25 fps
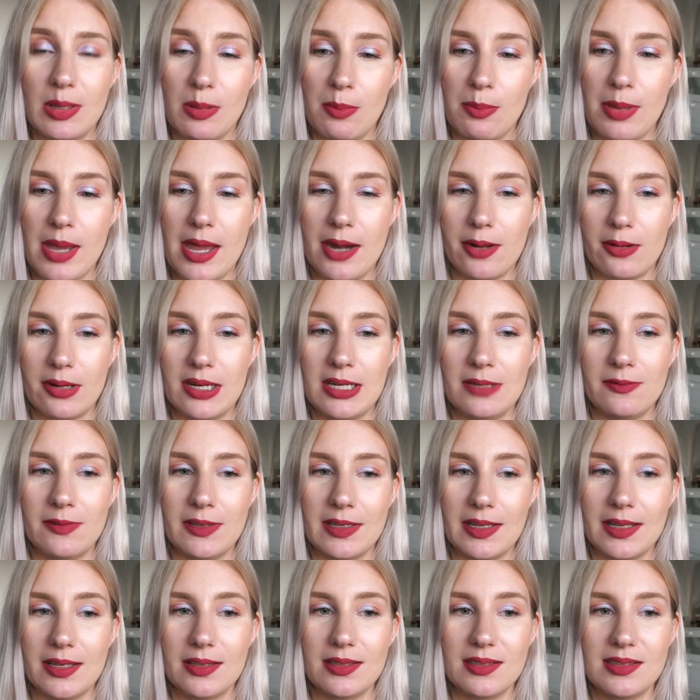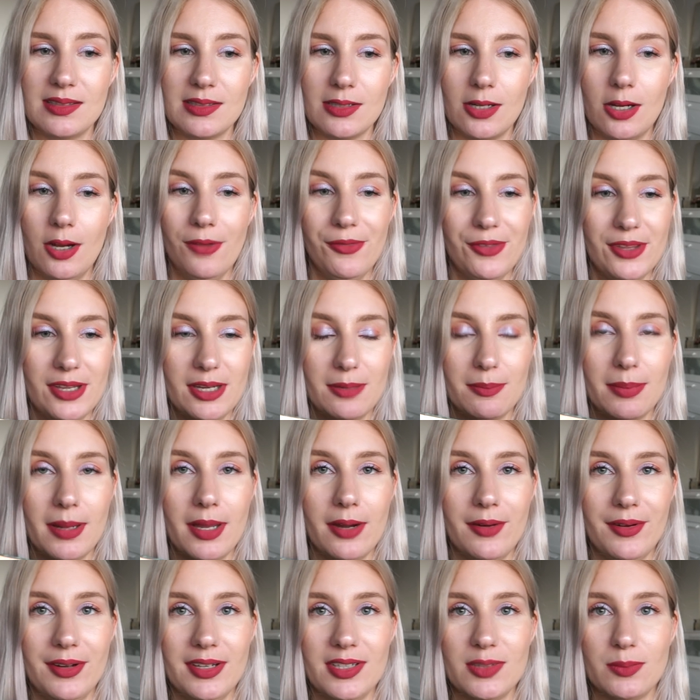panning on anything else after doing
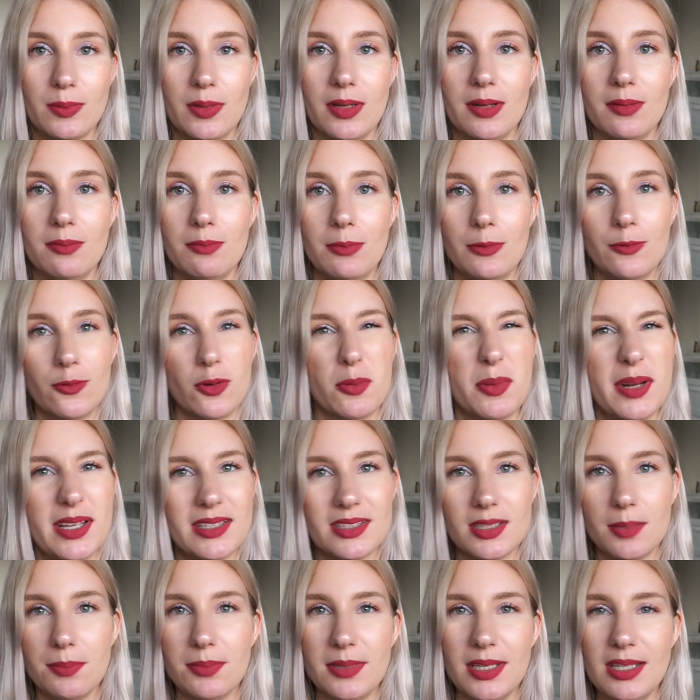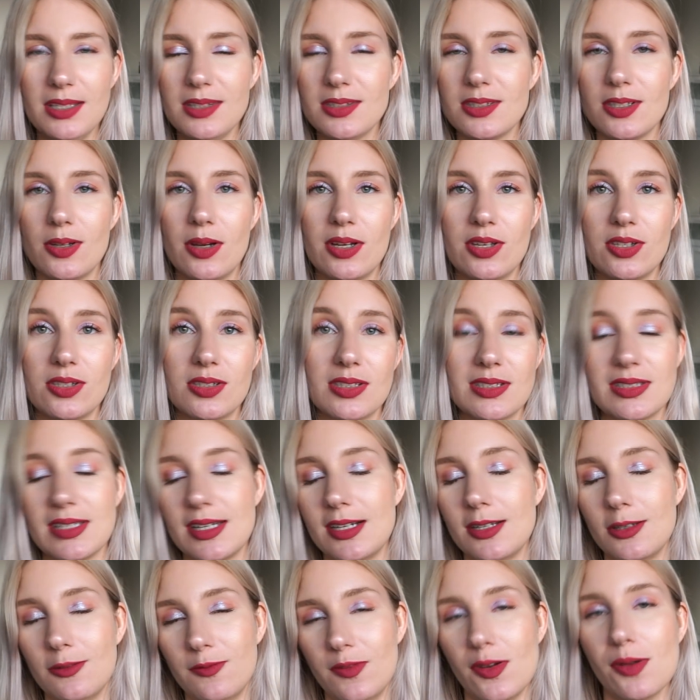pan on this one before my next update, so I just
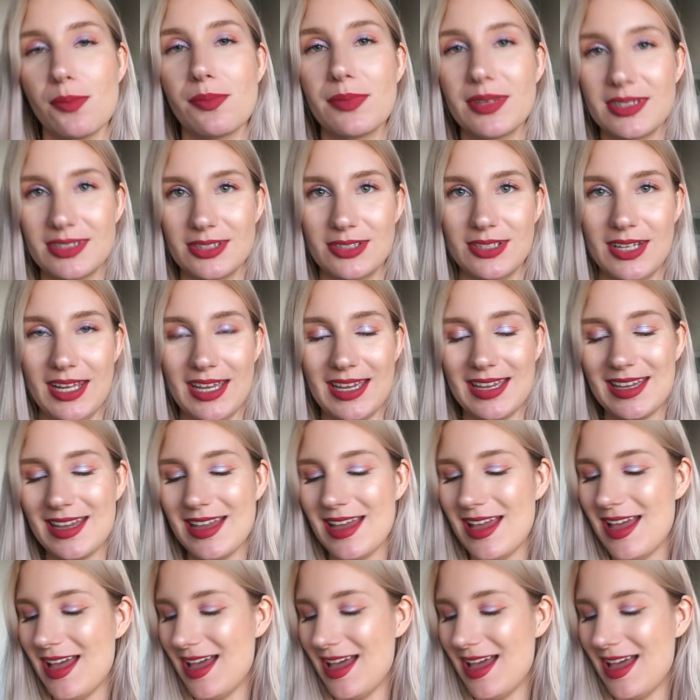decided to film this today.